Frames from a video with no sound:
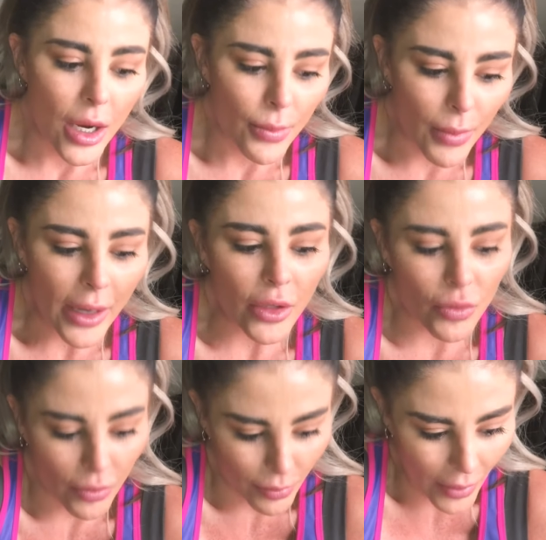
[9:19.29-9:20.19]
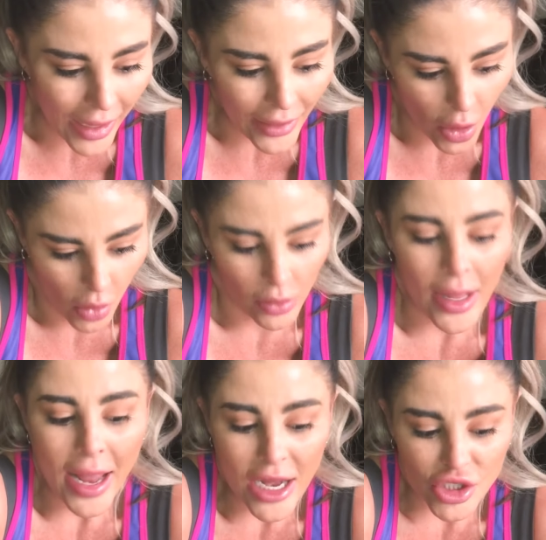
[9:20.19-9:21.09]
antimicrobial
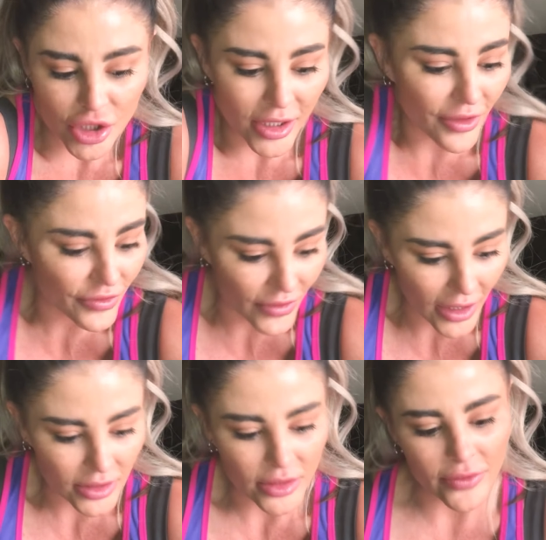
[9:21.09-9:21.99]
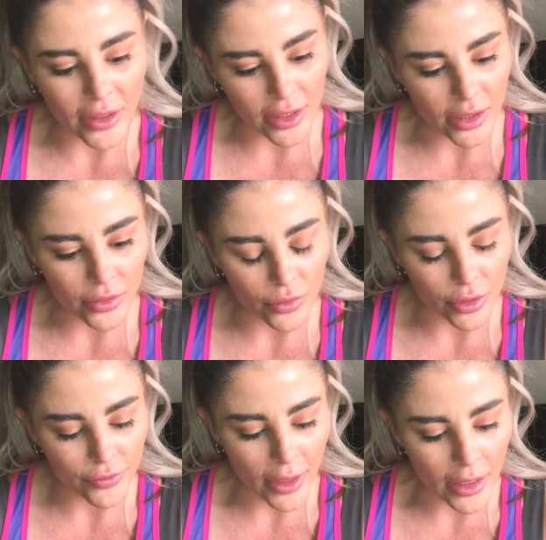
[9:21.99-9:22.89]
agent effective at getting rid
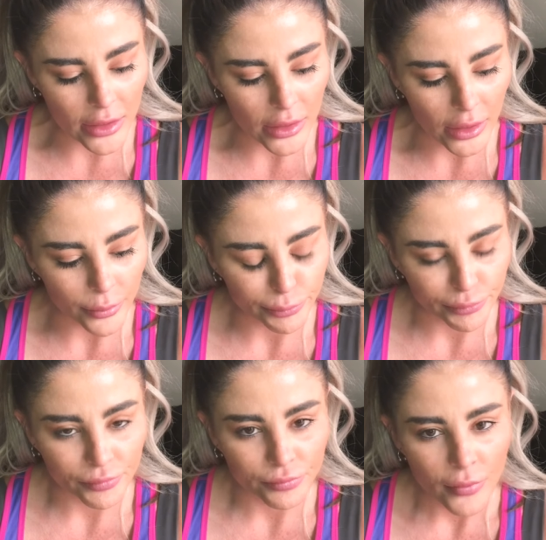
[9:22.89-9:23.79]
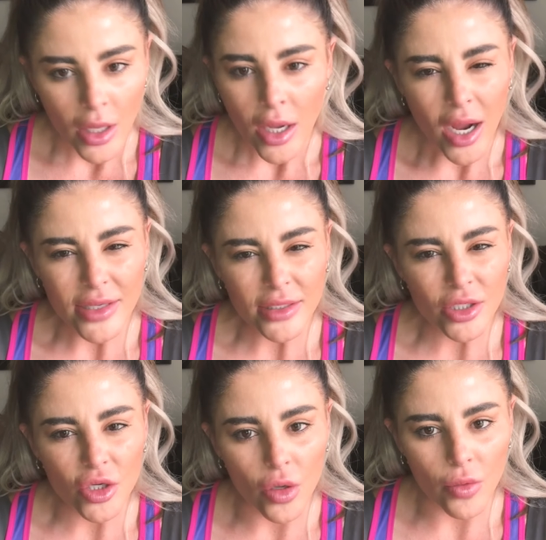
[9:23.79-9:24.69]
of acne. I didn't
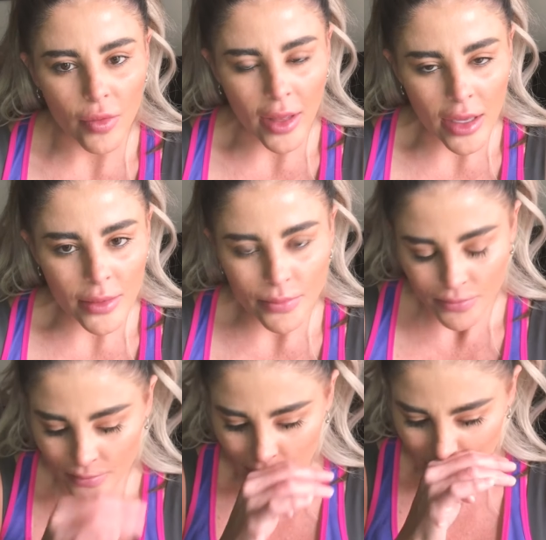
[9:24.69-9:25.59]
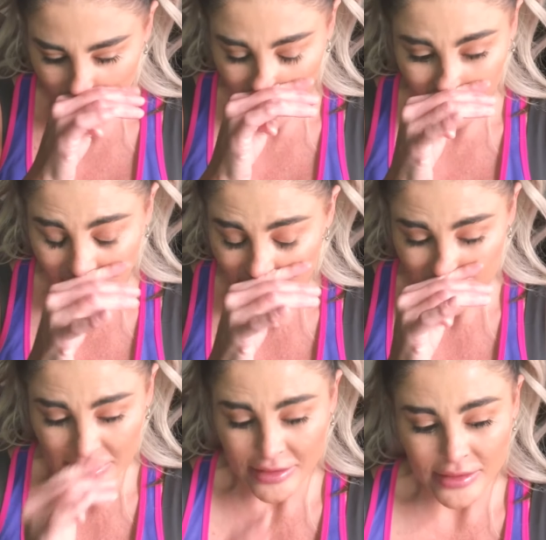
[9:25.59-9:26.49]
know that. I really
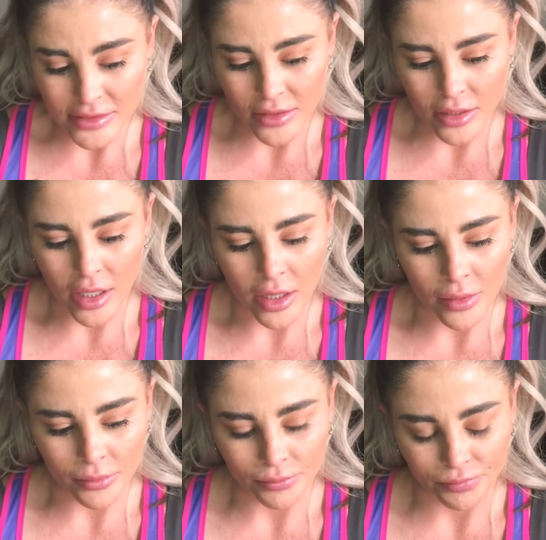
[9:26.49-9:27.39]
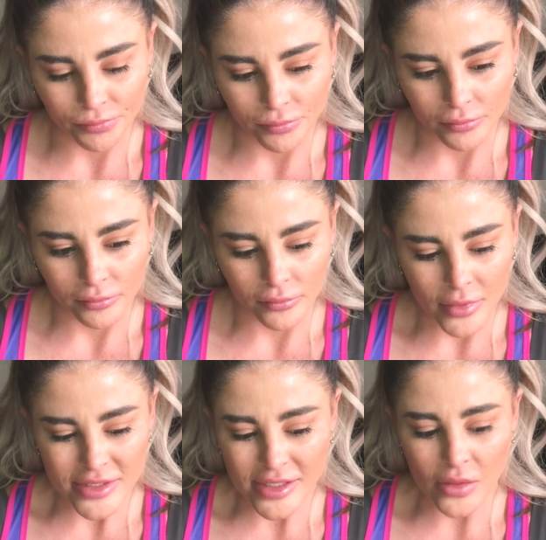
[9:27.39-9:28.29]
didn't.
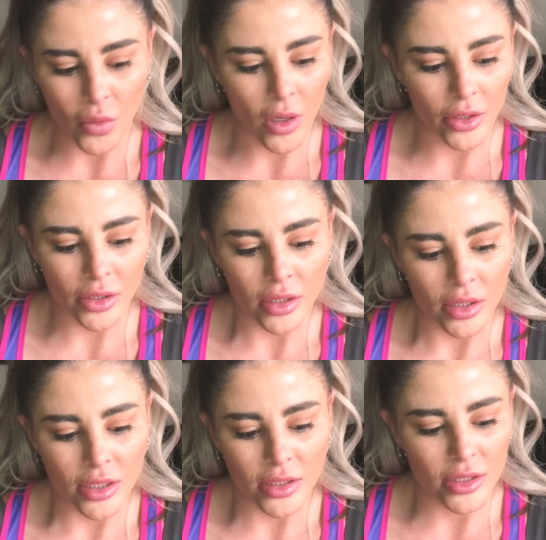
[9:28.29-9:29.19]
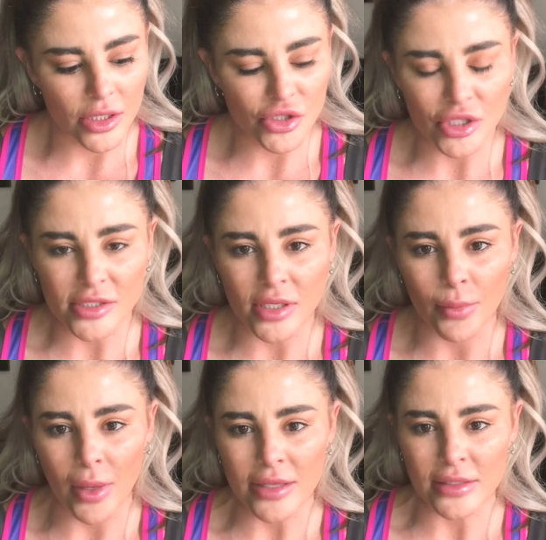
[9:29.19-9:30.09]
Seawater is just
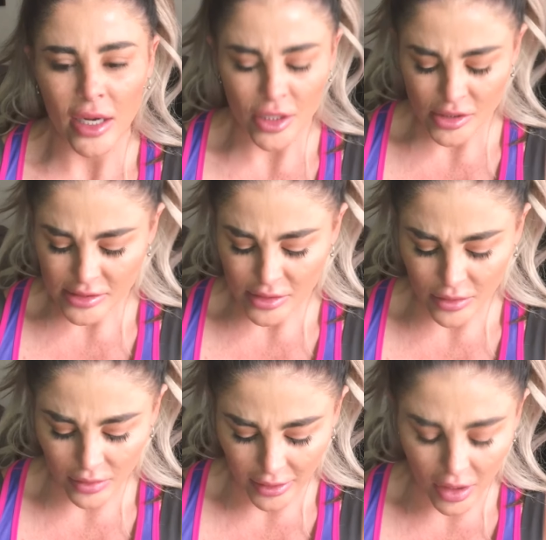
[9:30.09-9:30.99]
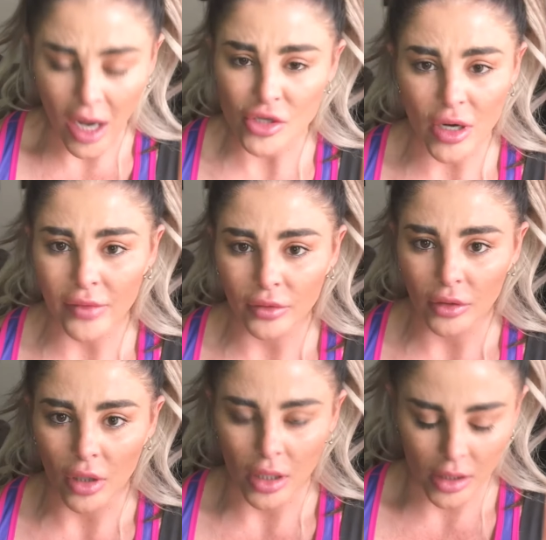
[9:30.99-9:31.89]
amazing. I used to, like, I travel a
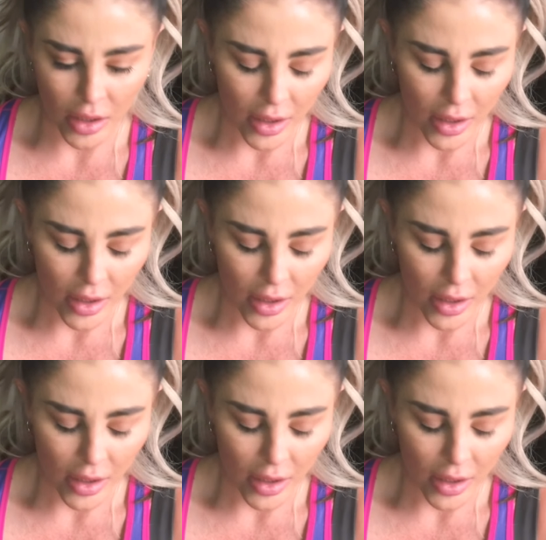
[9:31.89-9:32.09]
lot,